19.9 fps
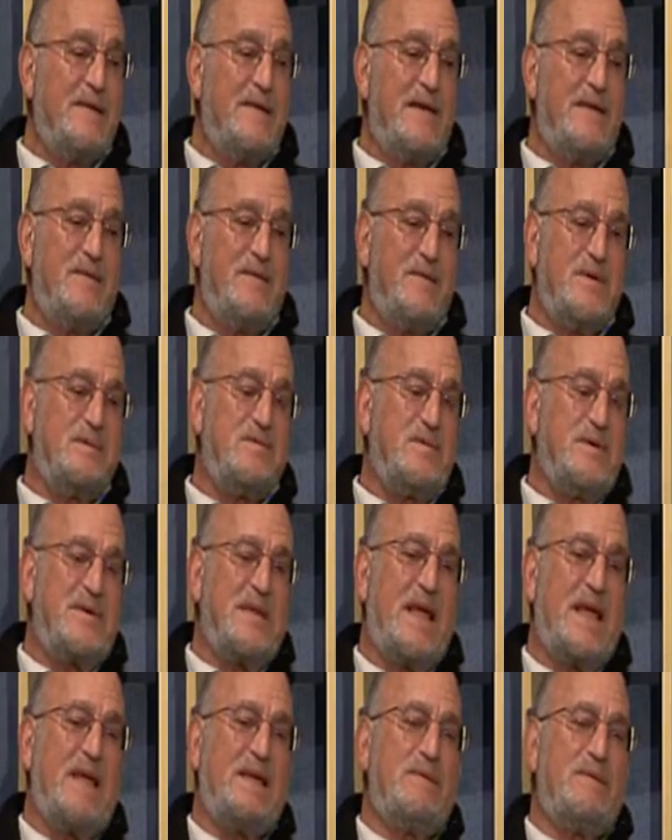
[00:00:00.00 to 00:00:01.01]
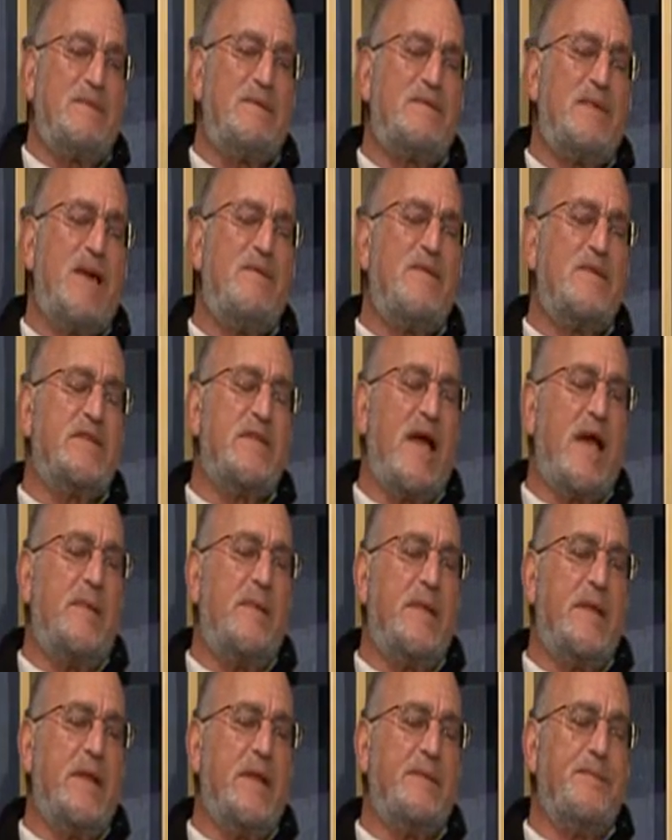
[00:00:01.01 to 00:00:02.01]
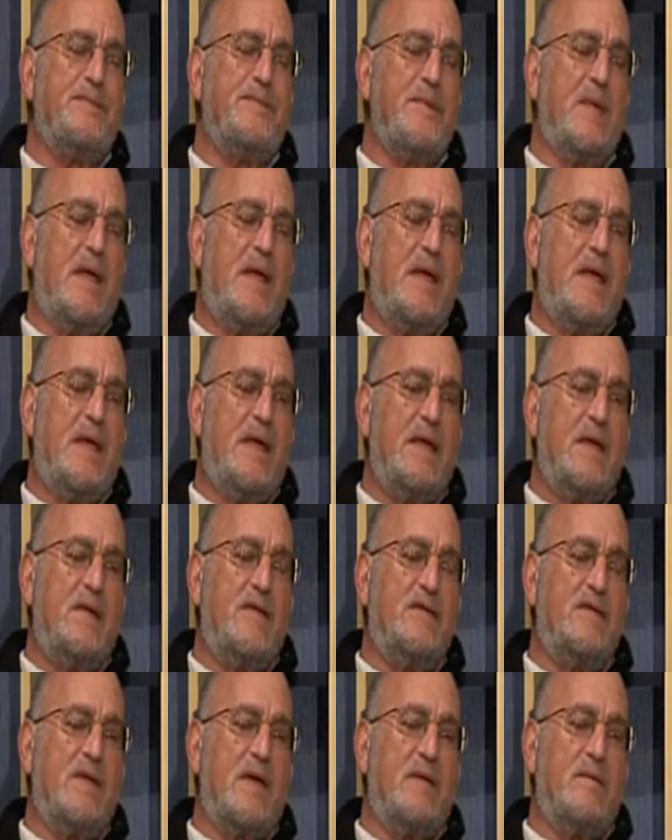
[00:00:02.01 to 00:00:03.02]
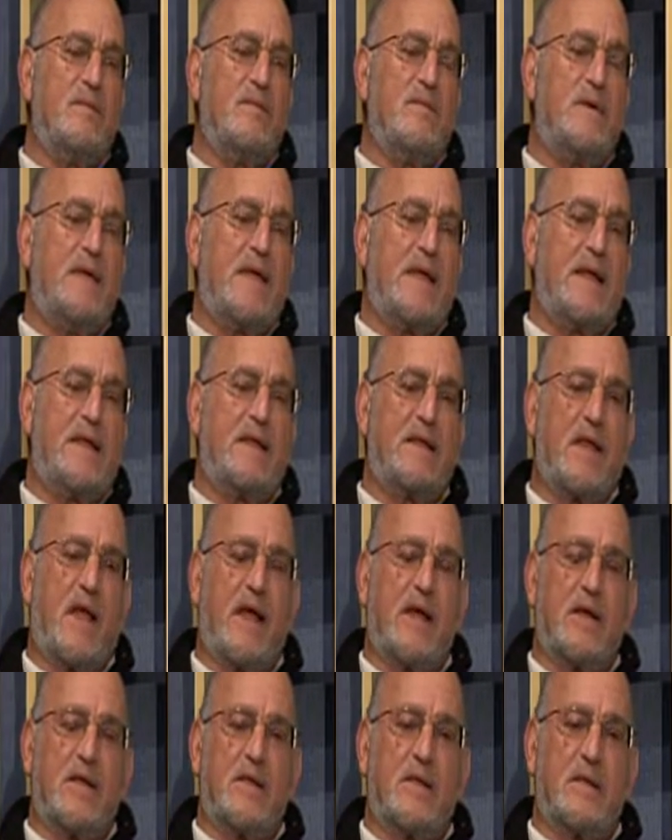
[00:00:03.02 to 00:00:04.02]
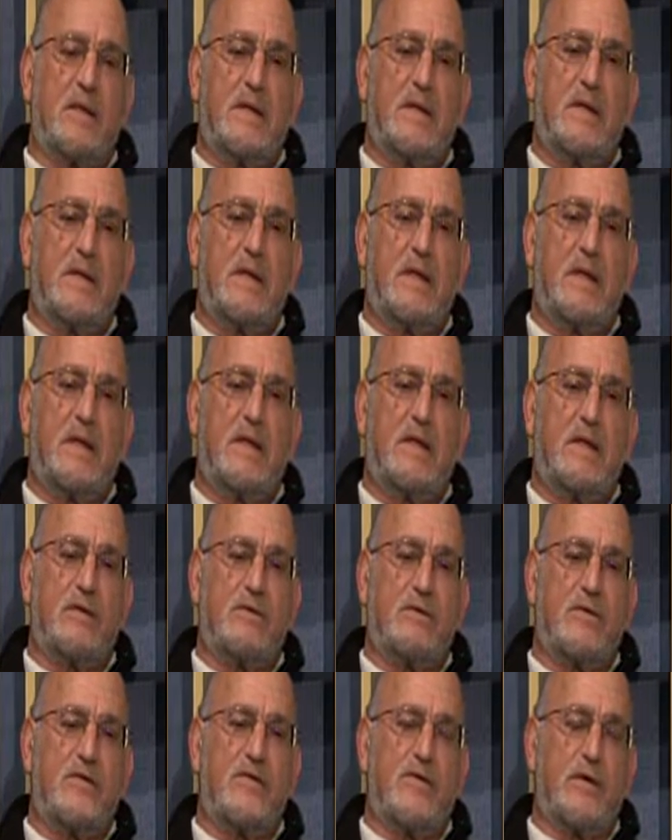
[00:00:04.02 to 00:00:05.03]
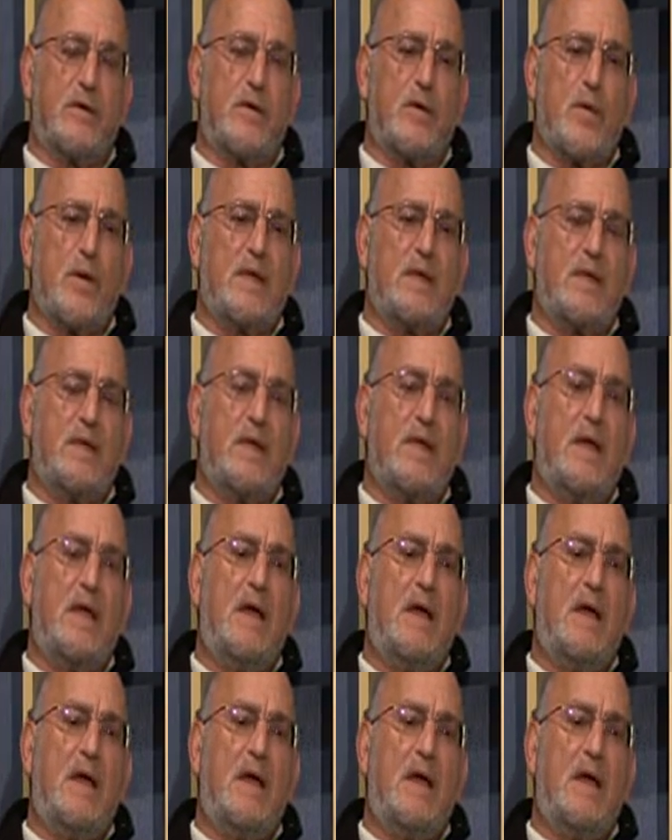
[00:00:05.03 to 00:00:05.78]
what's tough at town meeting is that we had an article, and I'll do this very quickly,